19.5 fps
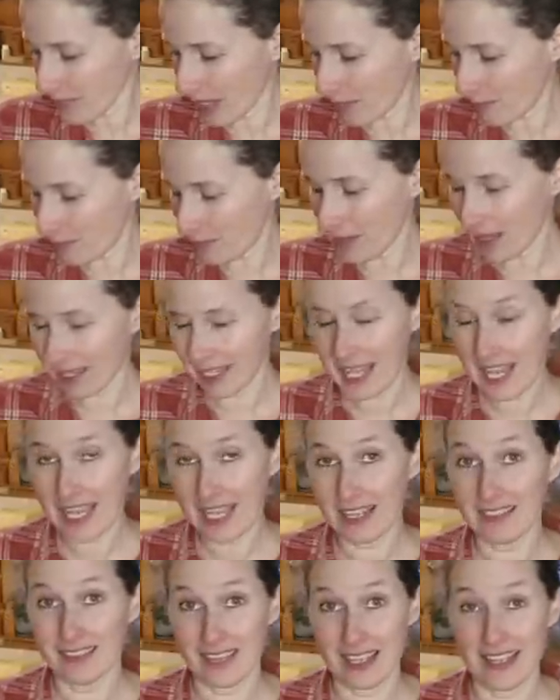a, a,
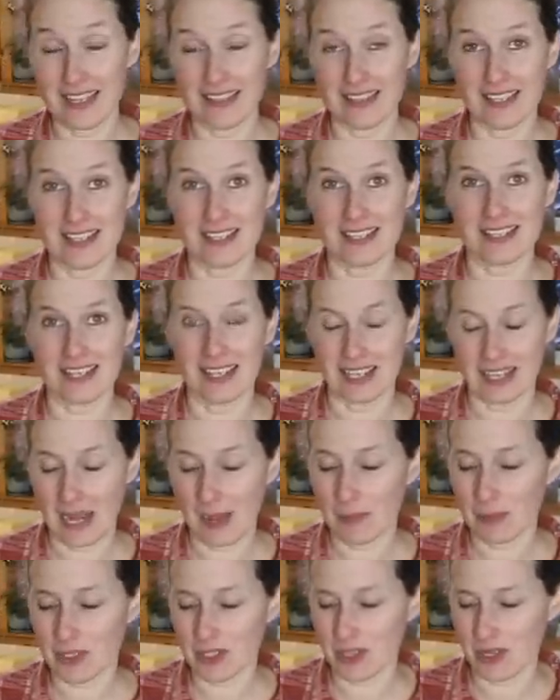cake like this, like an
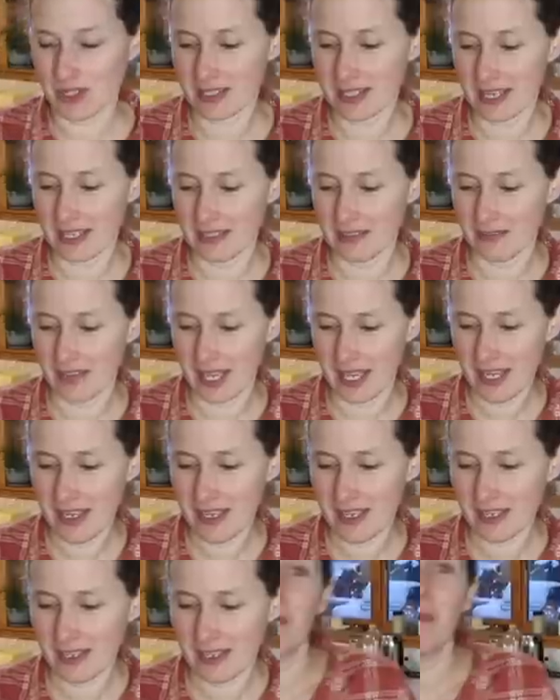applesauce kind of
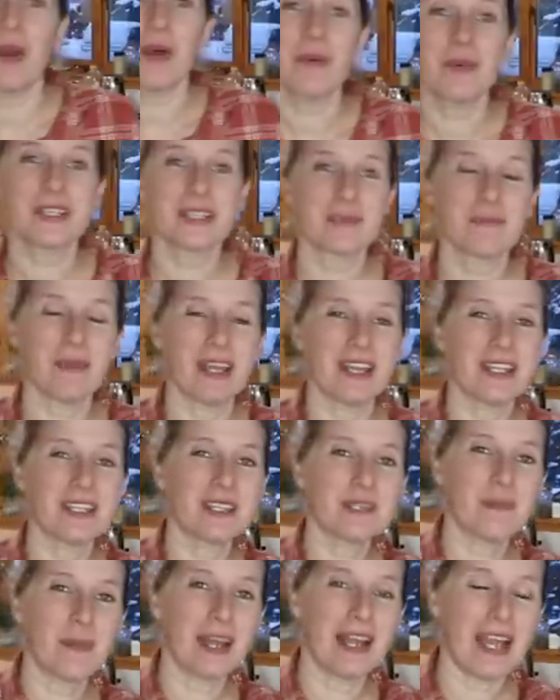cake. I'm always
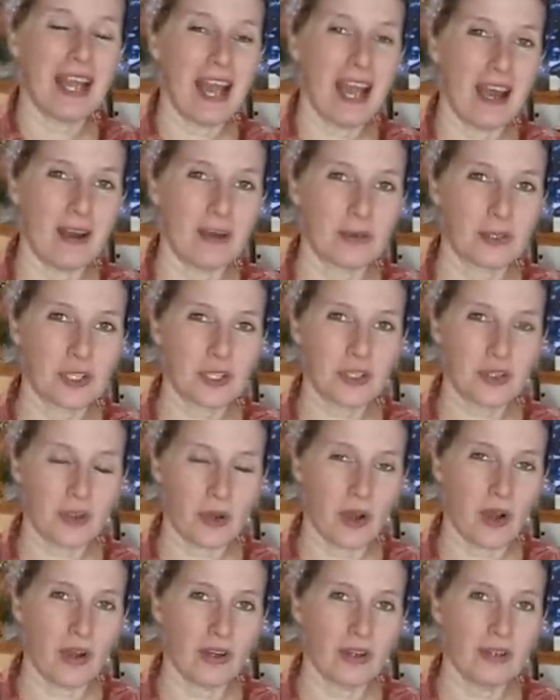amazed by how
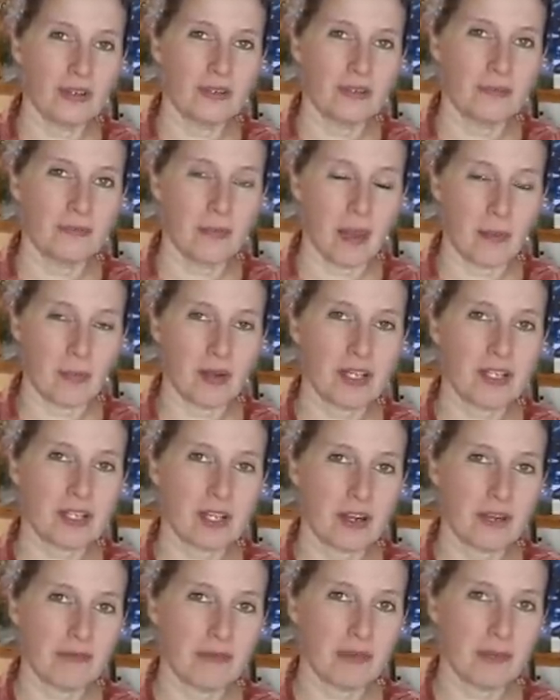strong memories
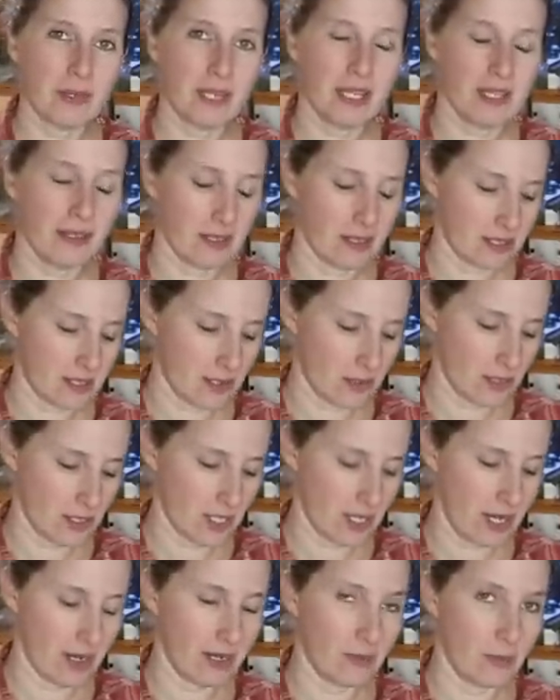are for me
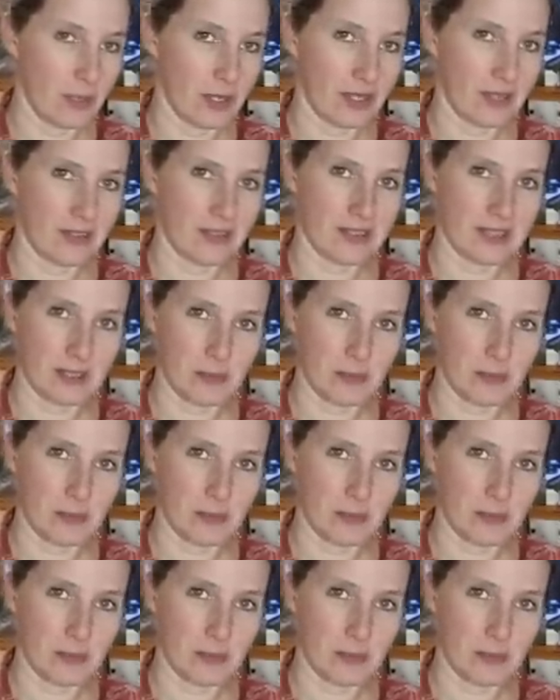associated with the